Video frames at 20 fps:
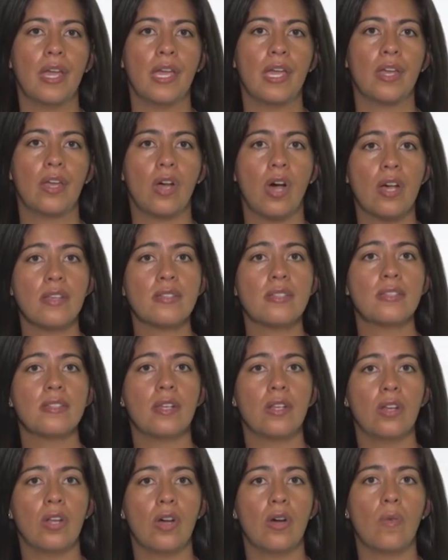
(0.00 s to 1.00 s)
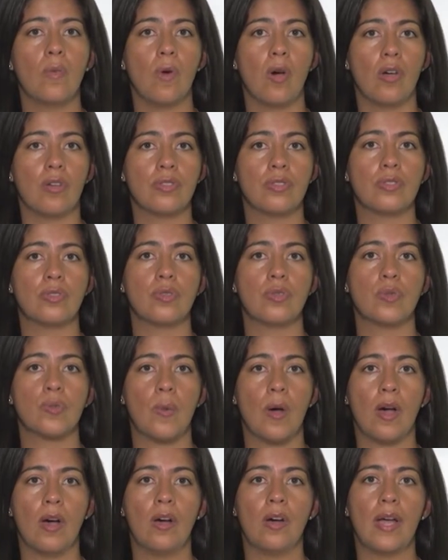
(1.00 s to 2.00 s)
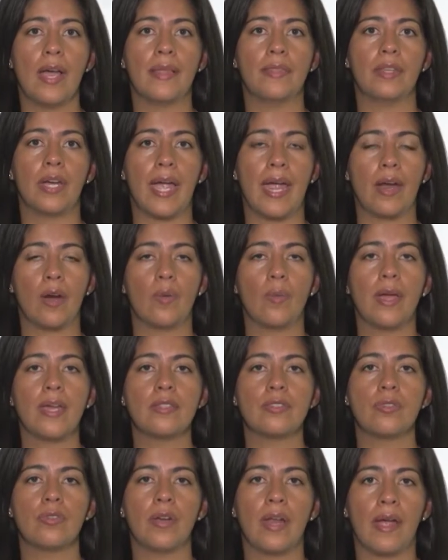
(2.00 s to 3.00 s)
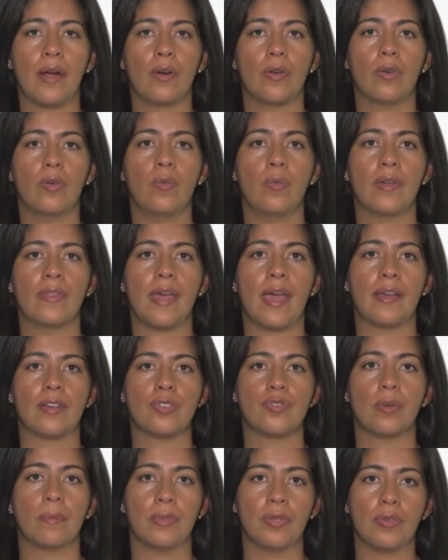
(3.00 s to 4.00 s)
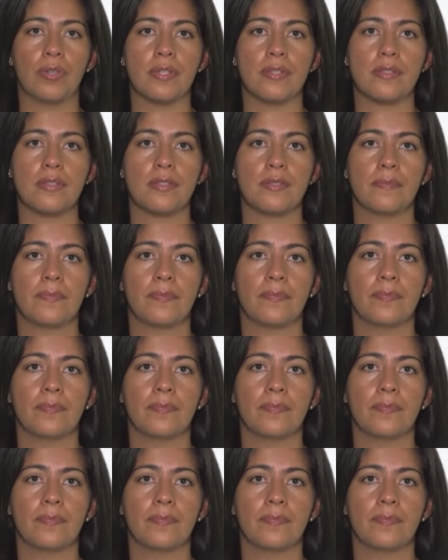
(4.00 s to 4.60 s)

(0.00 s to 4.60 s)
It causes the lung walls to swell and the airway to narrow with extra mucus.